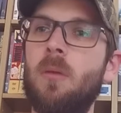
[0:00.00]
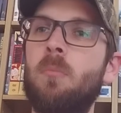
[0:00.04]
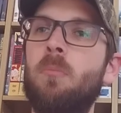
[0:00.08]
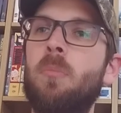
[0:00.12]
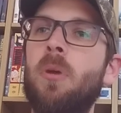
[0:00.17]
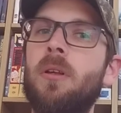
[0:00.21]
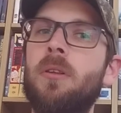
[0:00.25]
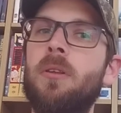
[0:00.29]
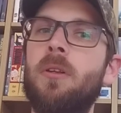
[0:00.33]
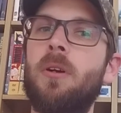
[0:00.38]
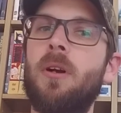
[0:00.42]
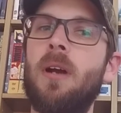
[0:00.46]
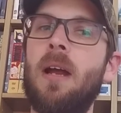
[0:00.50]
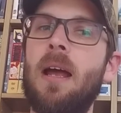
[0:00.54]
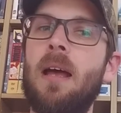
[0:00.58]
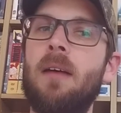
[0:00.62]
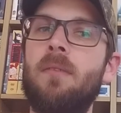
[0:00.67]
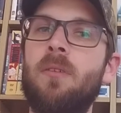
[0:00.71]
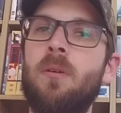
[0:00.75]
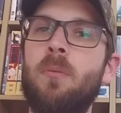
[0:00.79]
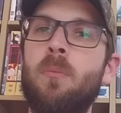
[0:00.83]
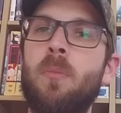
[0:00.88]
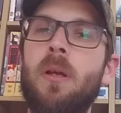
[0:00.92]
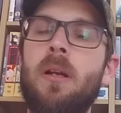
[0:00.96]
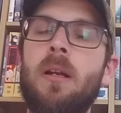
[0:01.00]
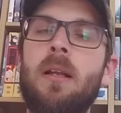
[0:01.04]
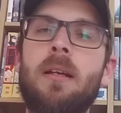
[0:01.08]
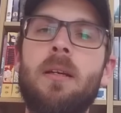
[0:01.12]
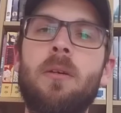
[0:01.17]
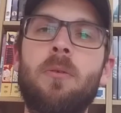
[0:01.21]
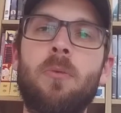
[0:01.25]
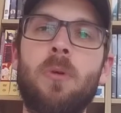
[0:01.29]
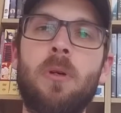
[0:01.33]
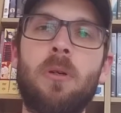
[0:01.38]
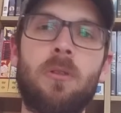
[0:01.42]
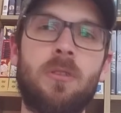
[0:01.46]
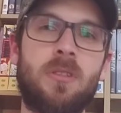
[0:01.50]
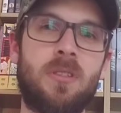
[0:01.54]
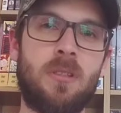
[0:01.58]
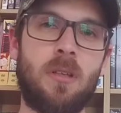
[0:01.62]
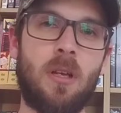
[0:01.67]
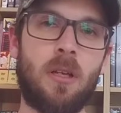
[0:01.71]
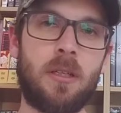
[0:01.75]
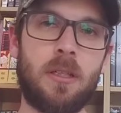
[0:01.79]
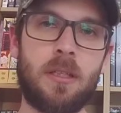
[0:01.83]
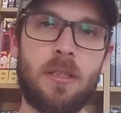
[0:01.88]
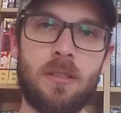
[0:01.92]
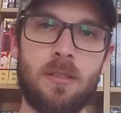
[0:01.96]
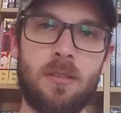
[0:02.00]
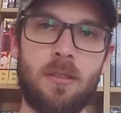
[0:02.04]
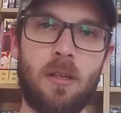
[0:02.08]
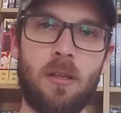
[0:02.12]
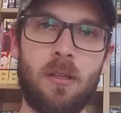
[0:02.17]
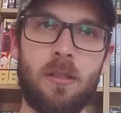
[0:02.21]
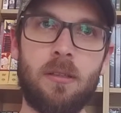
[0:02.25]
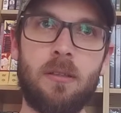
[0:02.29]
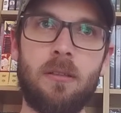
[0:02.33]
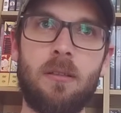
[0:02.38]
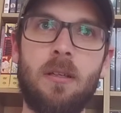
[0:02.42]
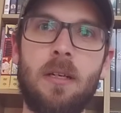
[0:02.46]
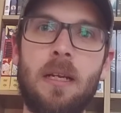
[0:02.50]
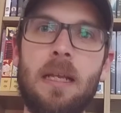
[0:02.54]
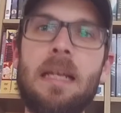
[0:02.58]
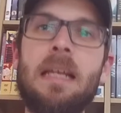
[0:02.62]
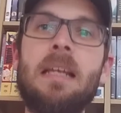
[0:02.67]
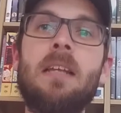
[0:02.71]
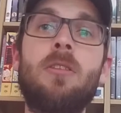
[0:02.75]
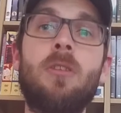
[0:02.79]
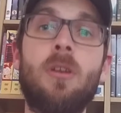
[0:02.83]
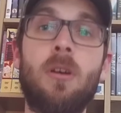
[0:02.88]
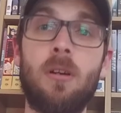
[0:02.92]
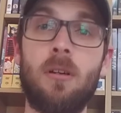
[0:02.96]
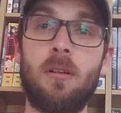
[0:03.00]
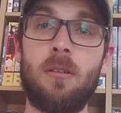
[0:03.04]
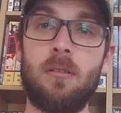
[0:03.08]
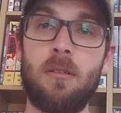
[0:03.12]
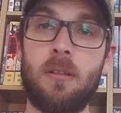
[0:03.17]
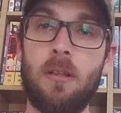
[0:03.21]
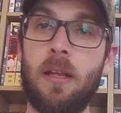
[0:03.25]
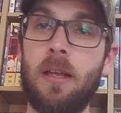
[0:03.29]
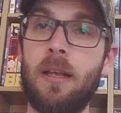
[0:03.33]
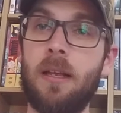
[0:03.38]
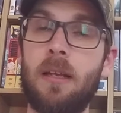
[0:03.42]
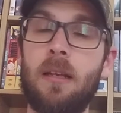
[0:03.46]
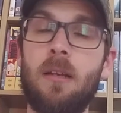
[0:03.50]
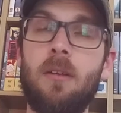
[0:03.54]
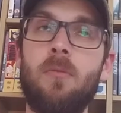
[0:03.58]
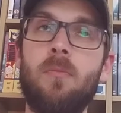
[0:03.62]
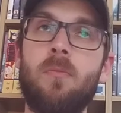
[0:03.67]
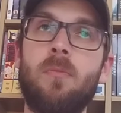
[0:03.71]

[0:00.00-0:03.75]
but there haven't been any real studies done either. Like,